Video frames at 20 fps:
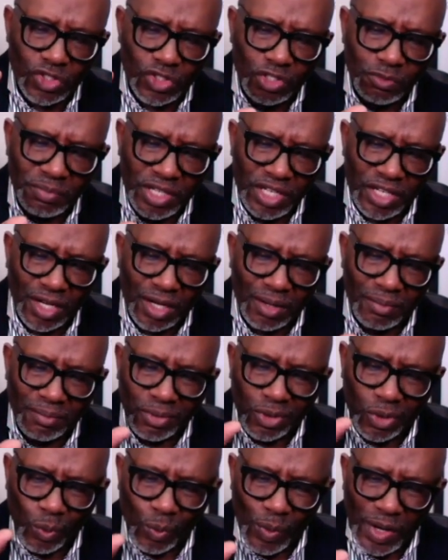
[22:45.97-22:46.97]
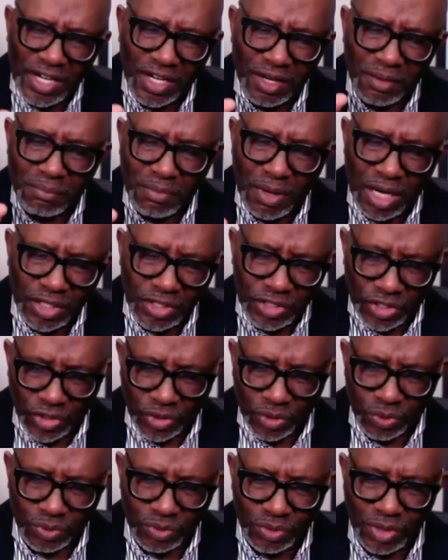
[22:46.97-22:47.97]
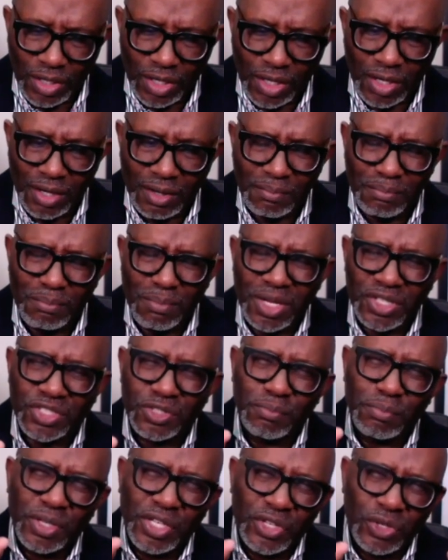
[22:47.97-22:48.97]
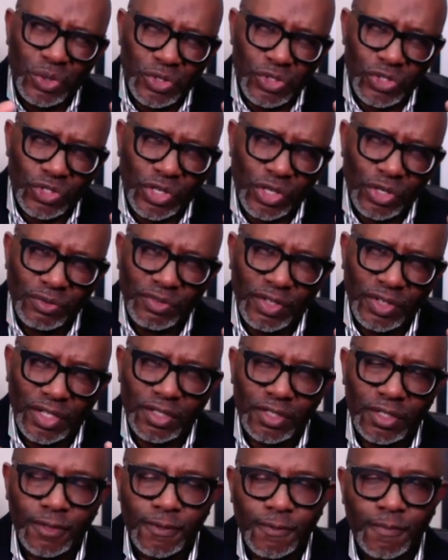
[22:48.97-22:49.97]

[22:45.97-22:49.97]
to become great among you must be your servant,